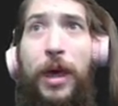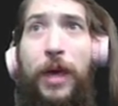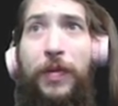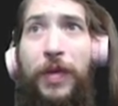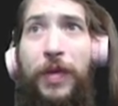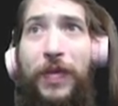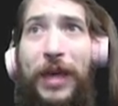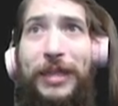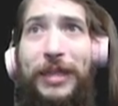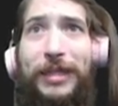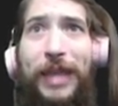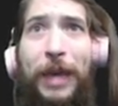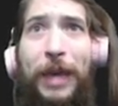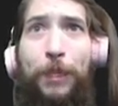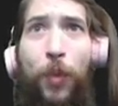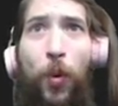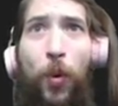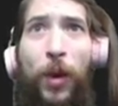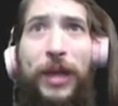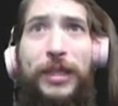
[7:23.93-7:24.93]
that they say
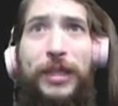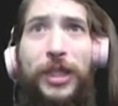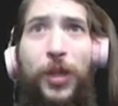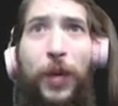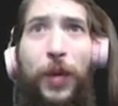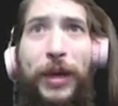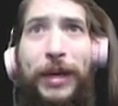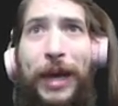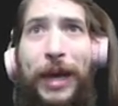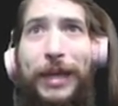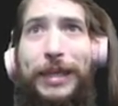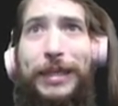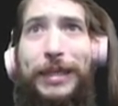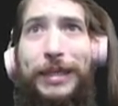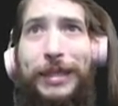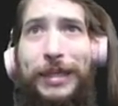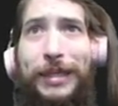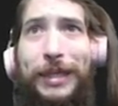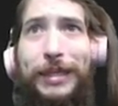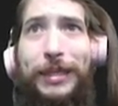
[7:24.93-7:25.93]
points to a
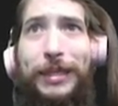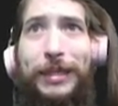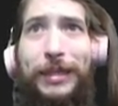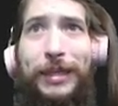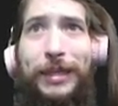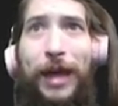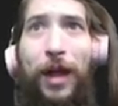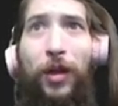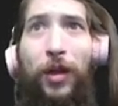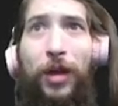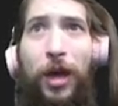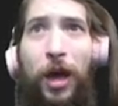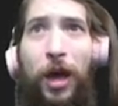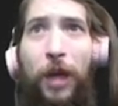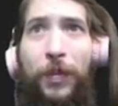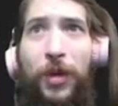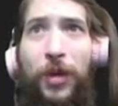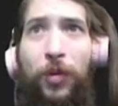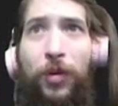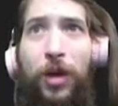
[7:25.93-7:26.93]
1960s-style
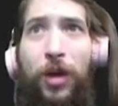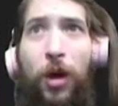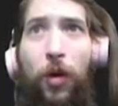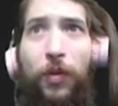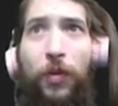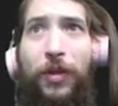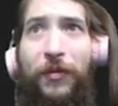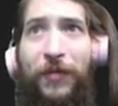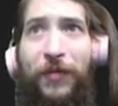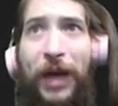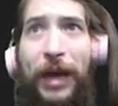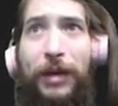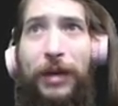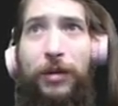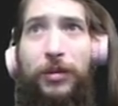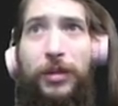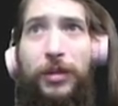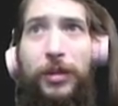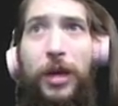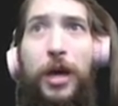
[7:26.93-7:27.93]
commune called the
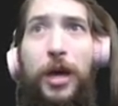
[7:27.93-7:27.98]
Finders,